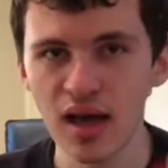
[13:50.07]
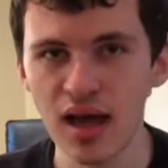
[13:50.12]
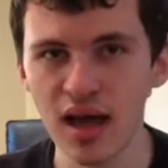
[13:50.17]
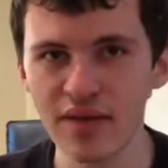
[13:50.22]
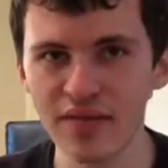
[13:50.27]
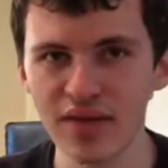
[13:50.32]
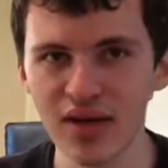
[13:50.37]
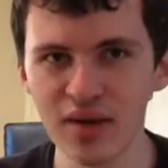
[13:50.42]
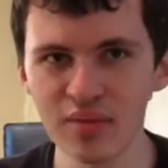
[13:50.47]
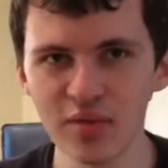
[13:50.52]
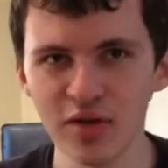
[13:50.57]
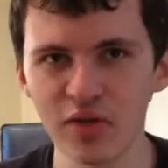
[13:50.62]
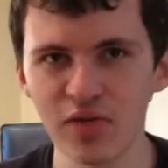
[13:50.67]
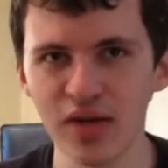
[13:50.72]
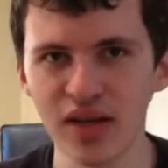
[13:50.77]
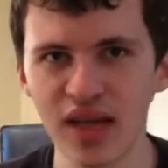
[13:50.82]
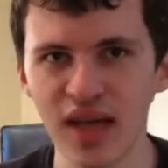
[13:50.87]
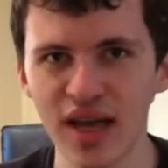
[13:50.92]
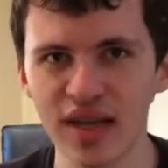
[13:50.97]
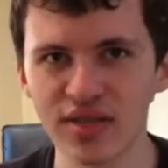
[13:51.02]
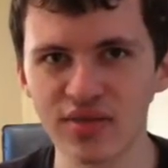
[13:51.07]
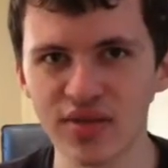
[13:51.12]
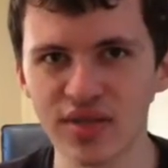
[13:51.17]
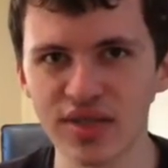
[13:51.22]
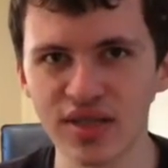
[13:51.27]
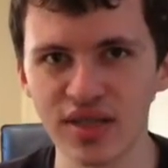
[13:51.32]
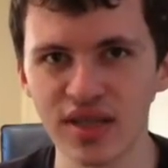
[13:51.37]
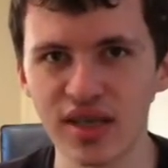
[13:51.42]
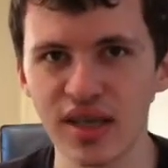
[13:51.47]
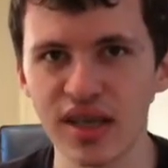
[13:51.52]
I've come to realize
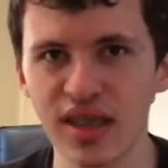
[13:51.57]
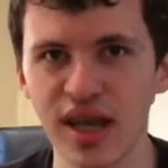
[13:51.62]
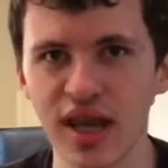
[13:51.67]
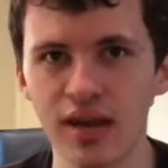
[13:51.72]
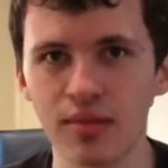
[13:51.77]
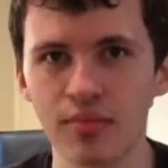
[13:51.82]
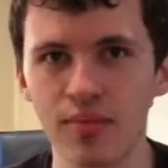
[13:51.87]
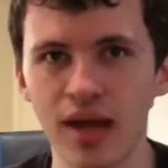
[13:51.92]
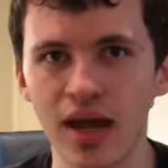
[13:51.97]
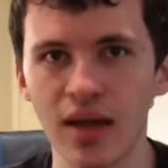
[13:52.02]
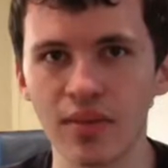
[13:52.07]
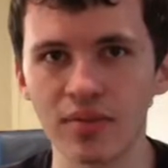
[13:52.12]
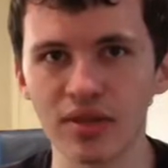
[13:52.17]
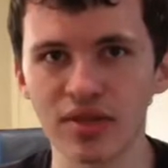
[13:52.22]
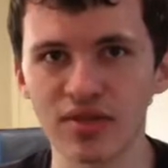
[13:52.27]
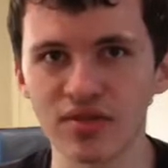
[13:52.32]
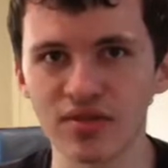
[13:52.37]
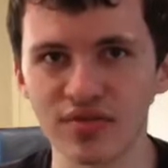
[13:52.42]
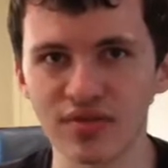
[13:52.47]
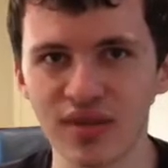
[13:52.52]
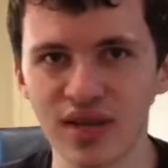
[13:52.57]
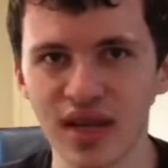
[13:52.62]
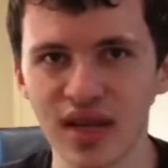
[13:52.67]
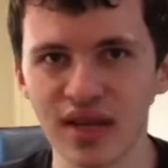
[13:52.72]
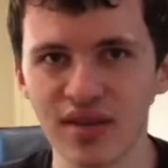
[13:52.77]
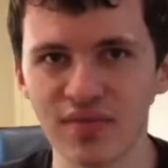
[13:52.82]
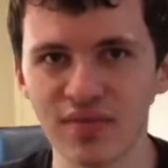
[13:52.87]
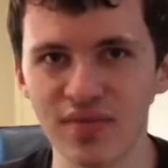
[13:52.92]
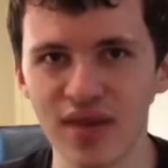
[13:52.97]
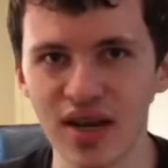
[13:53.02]
recently that my episode of
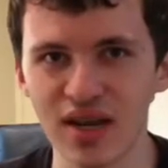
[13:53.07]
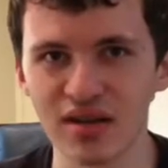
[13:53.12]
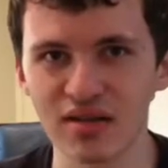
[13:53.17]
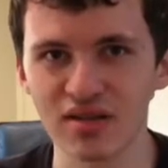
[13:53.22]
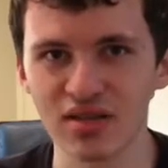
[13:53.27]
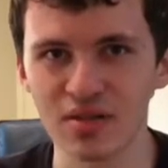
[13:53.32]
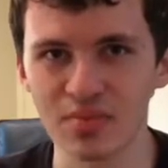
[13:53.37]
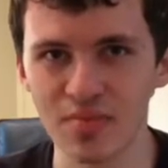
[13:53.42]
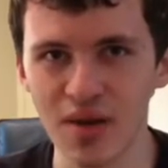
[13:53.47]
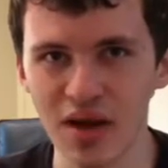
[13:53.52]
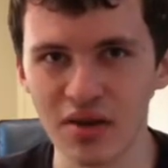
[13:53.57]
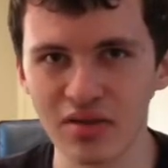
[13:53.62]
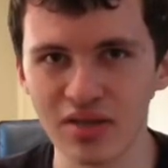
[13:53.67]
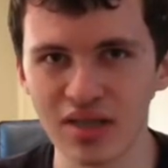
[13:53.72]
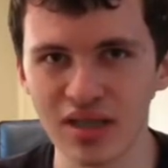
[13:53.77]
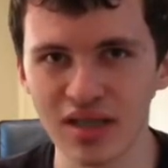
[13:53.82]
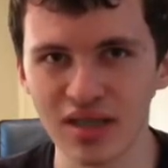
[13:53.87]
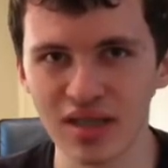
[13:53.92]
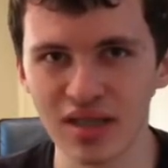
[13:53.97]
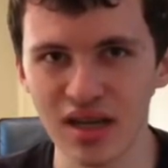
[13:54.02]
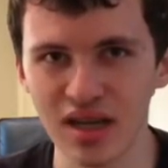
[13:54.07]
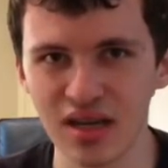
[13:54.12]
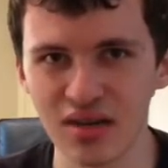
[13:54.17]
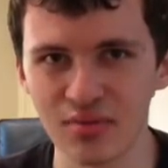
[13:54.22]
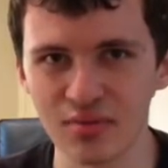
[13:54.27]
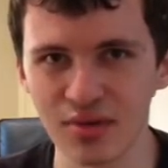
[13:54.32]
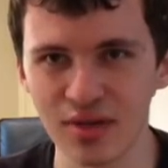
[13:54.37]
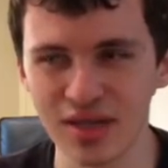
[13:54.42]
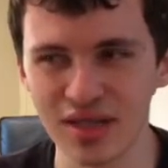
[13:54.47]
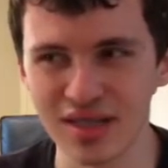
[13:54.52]
It Figures about 6
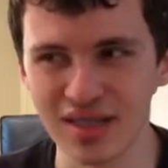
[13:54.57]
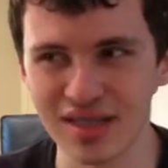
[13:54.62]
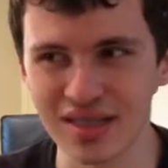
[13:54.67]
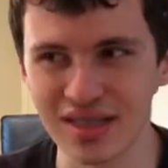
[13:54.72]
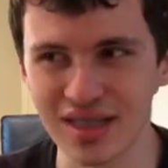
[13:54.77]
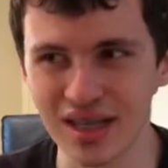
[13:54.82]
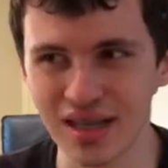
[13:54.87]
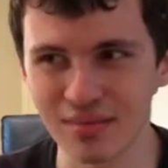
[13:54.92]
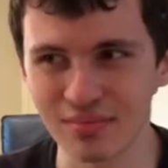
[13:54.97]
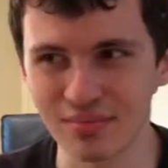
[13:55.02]
Gun was